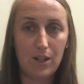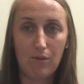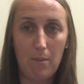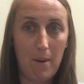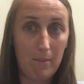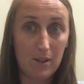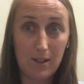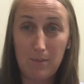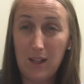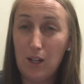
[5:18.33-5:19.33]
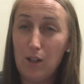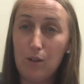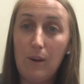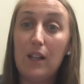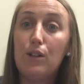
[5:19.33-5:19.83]
to remember something
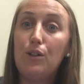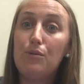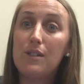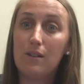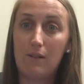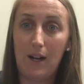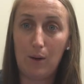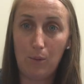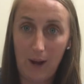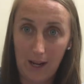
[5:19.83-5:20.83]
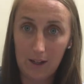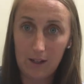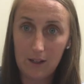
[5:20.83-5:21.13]
new and use it right away.